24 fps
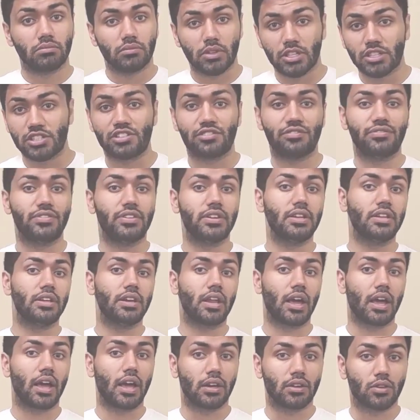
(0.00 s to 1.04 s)
intervene
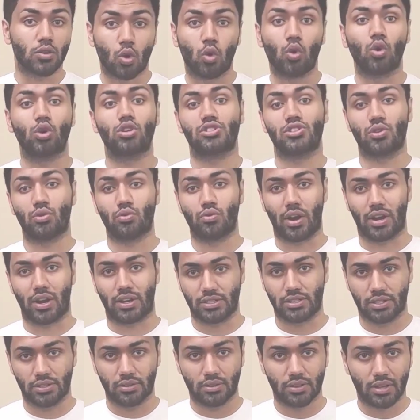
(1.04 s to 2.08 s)
and course
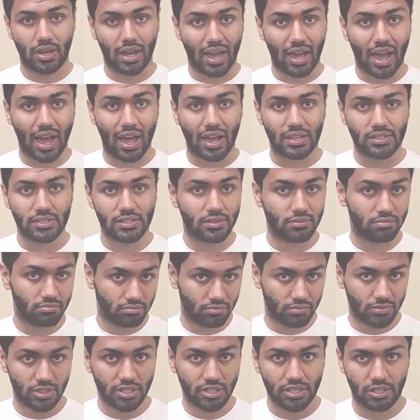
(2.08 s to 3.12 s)
correct as
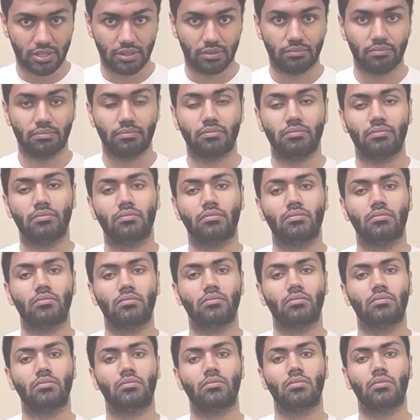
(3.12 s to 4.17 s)
needed.
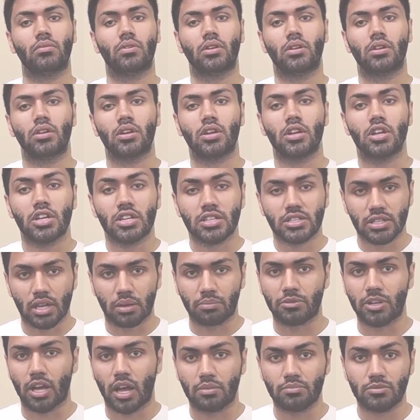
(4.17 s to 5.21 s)

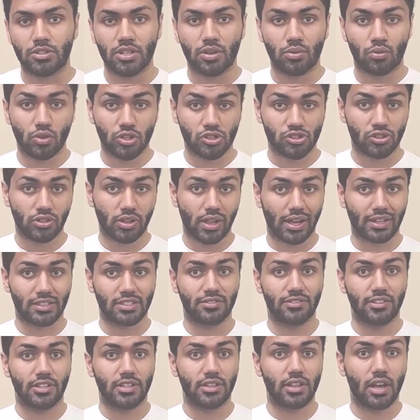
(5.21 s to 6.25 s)
Sometimes the original
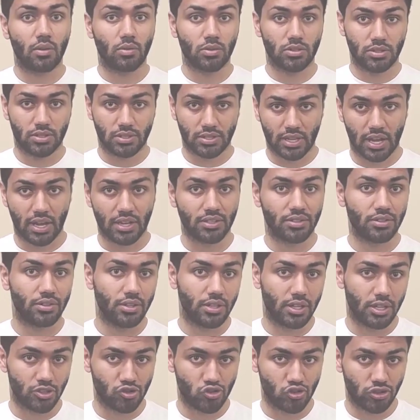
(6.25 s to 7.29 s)
activity that was assigned to
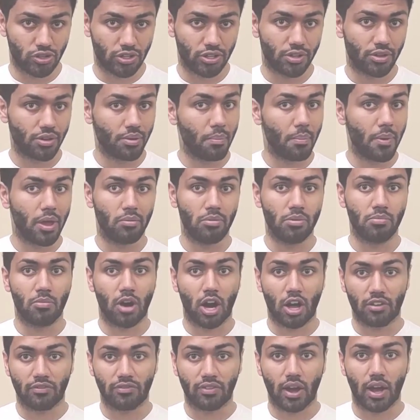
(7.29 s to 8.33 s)
the engineer may be
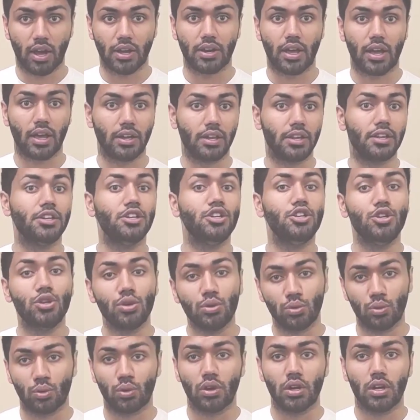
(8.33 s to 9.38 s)
modified and a
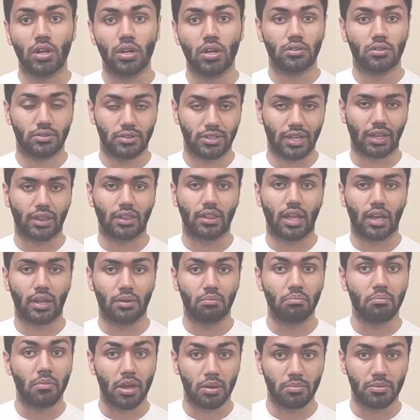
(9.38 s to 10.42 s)
new
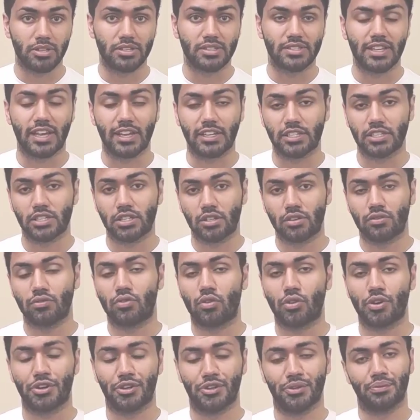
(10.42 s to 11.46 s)
deadline may be set
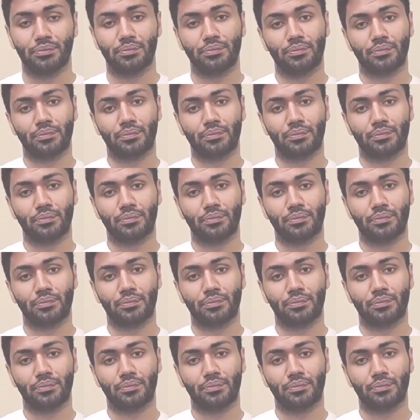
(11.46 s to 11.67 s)
for you.